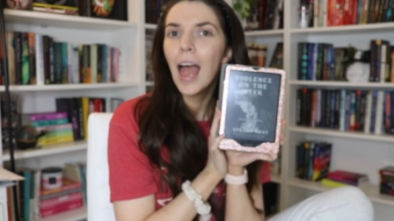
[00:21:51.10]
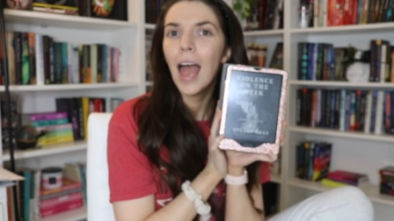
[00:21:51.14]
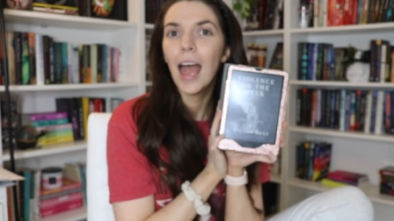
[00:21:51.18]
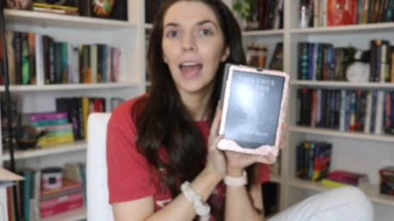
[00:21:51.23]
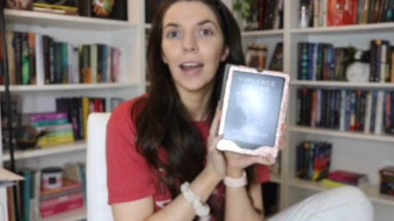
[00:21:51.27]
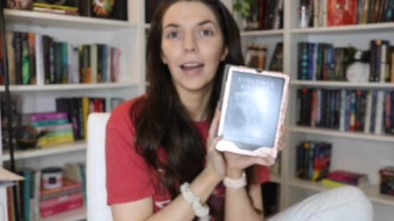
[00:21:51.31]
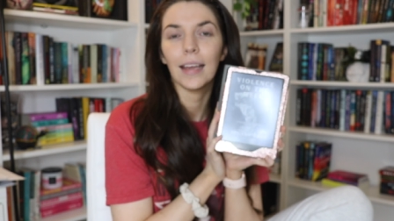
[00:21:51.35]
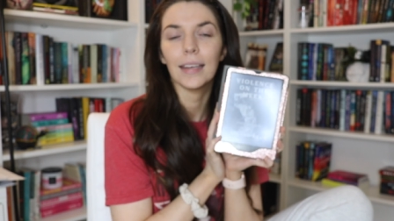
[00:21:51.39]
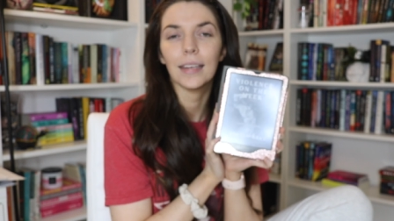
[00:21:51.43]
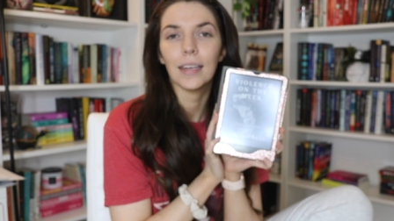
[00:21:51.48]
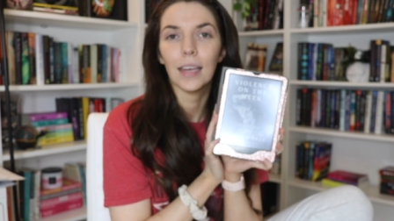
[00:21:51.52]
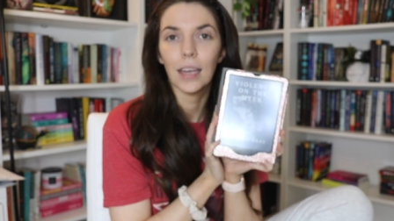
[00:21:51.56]

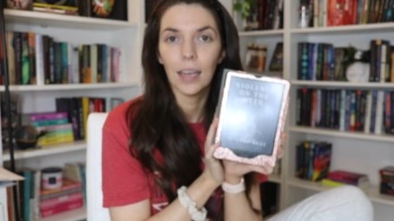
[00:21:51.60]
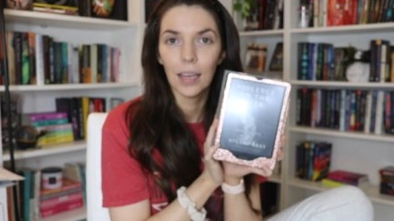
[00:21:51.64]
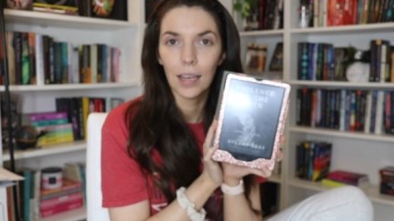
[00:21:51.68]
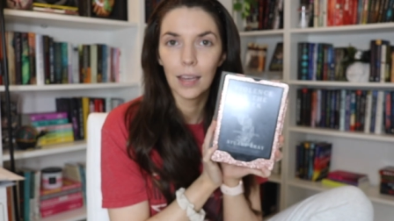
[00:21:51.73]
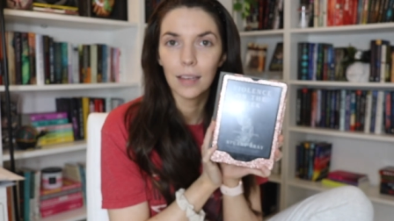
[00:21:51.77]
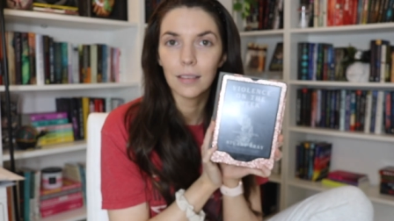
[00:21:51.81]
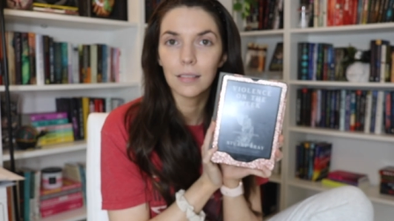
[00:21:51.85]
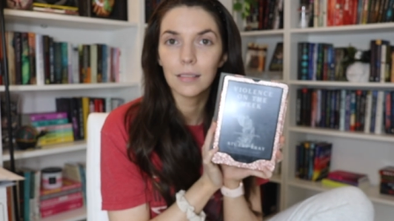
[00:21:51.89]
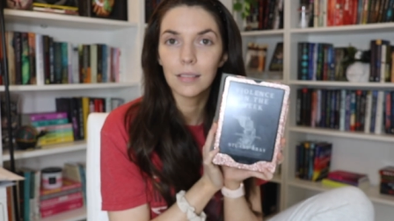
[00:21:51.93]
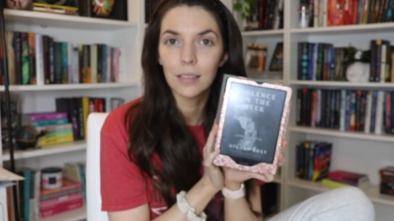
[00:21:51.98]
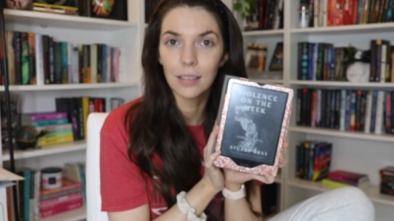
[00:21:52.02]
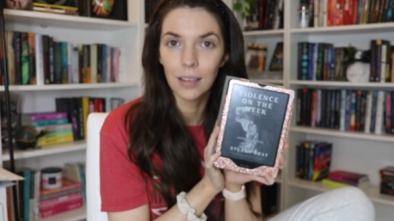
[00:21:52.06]
and I
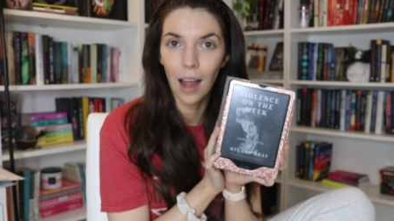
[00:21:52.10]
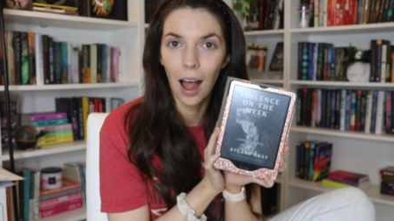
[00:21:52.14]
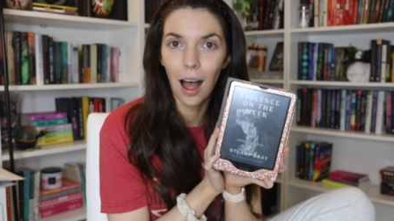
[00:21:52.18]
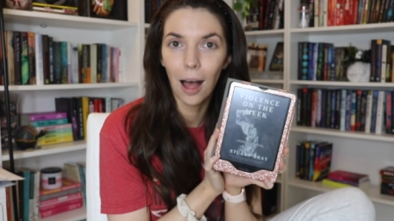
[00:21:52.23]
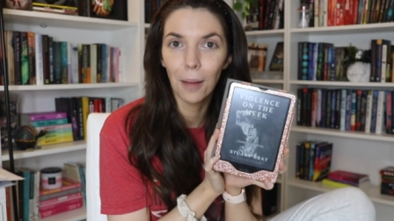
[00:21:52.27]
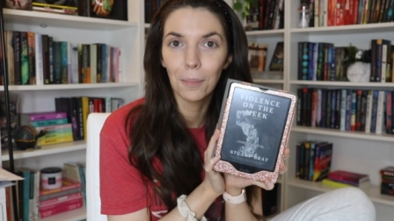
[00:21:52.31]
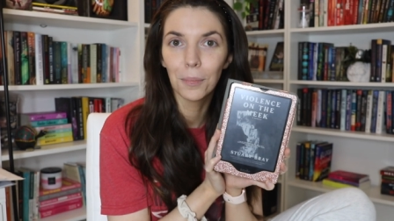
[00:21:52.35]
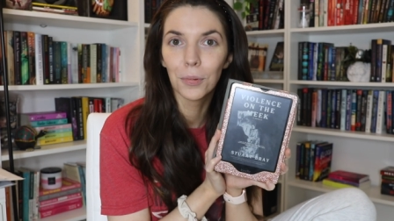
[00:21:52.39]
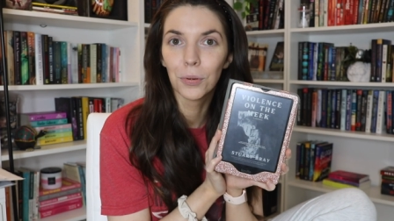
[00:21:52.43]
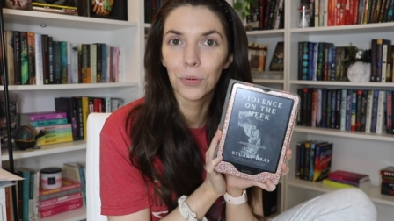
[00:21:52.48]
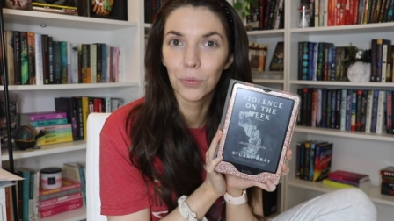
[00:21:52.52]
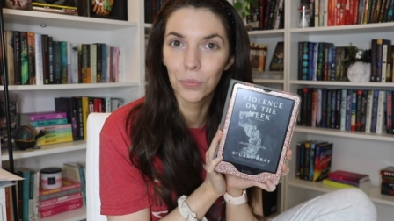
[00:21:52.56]
can't
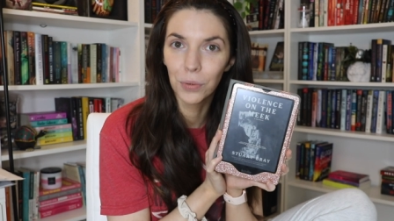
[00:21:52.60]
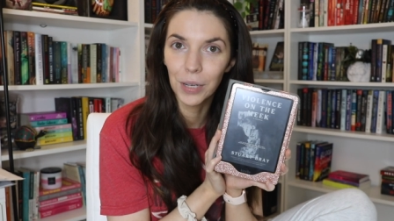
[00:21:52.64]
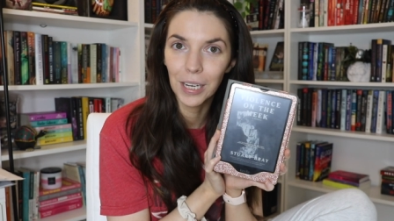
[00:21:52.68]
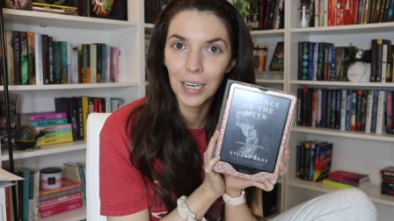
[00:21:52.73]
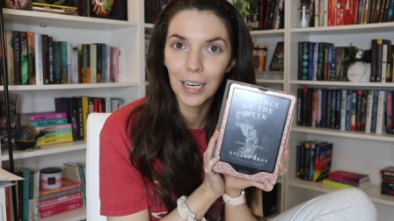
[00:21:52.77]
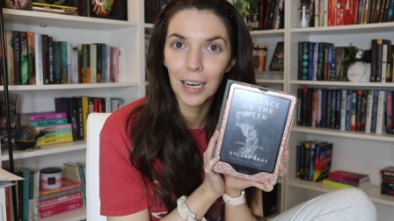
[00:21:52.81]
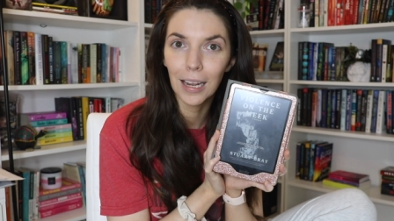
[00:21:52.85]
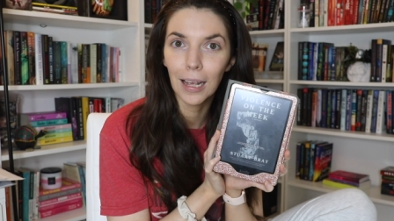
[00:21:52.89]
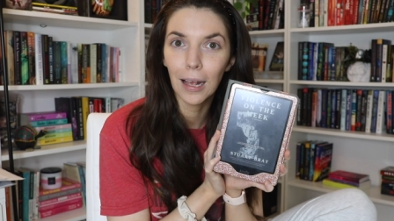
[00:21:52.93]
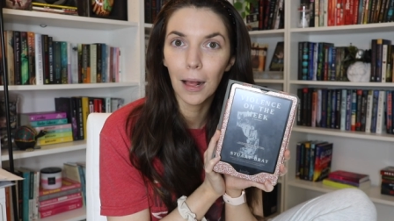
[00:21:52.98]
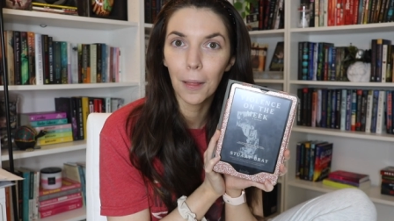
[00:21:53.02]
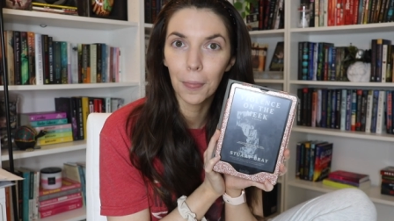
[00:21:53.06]
stop
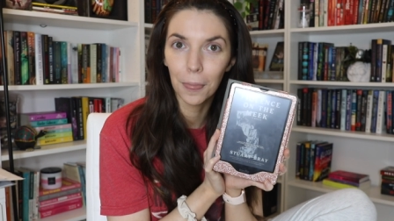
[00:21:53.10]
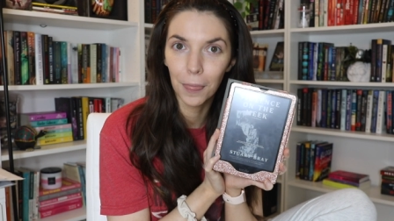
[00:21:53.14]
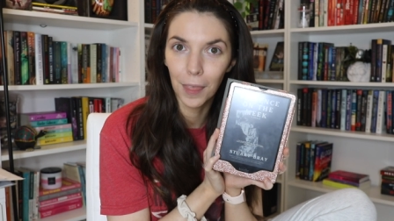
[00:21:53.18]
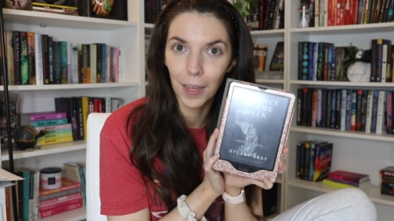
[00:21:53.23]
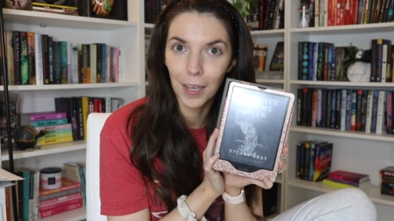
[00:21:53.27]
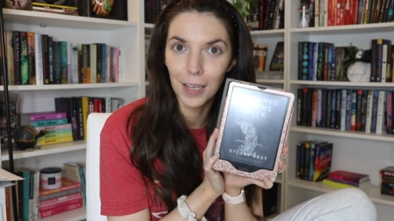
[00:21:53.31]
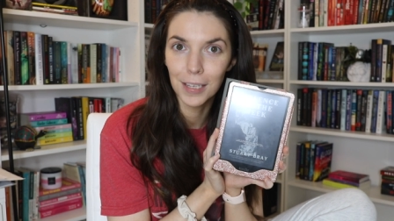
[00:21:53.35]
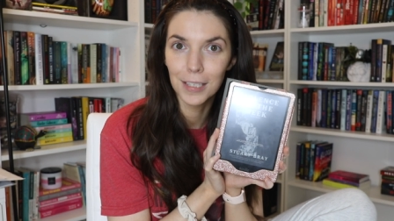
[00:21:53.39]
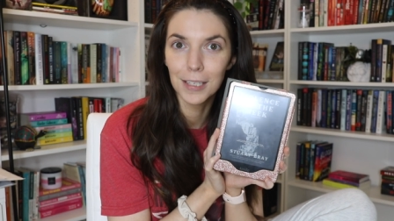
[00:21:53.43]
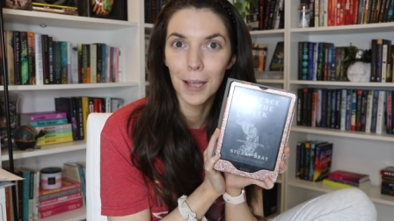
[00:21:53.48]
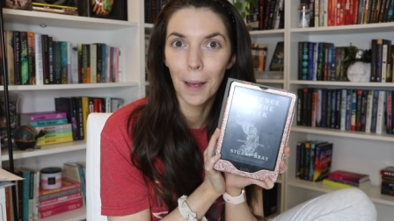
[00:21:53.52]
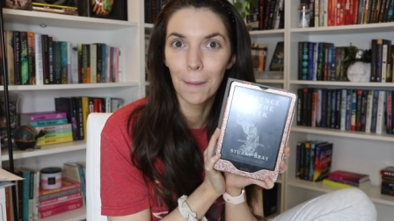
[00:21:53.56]
reading
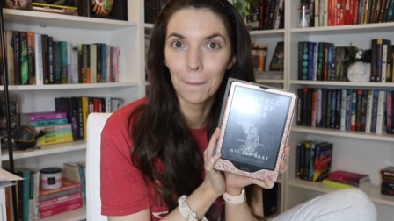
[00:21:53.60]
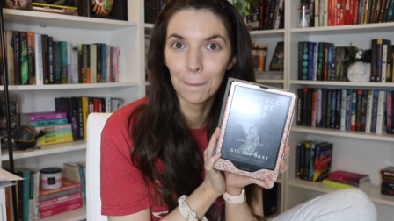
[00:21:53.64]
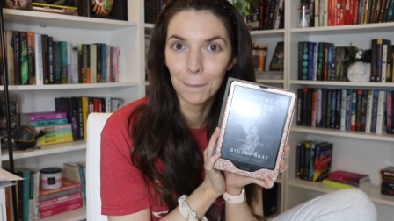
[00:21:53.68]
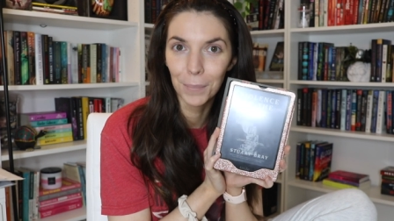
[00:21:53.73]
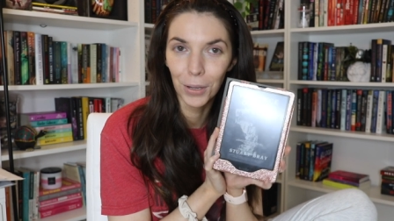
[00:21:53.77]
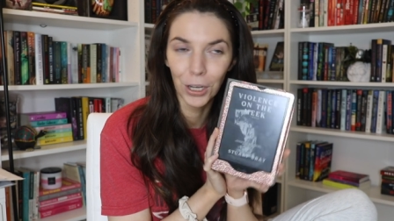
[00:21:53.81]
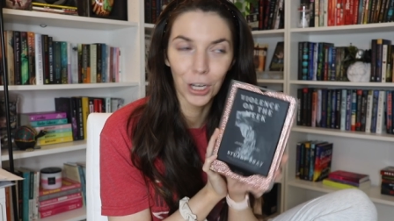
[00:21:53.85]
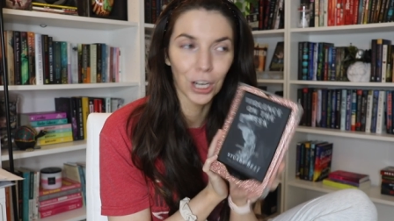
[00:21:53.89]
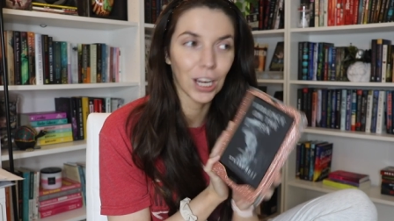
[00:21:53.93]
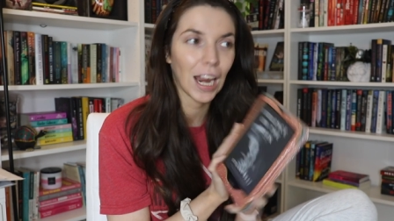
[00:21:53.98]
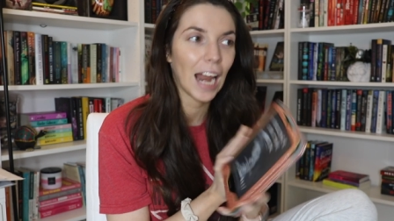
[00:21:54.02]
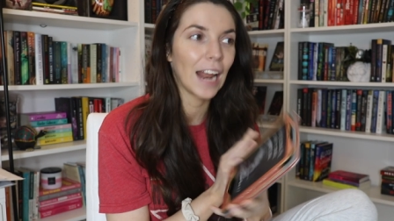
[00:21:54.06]
this
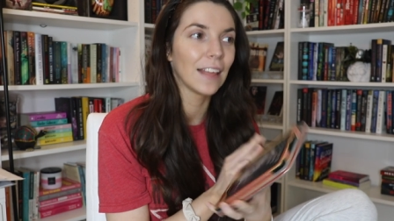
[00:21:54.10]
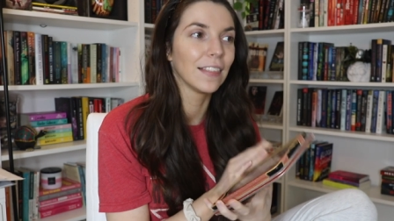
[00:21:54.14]
book.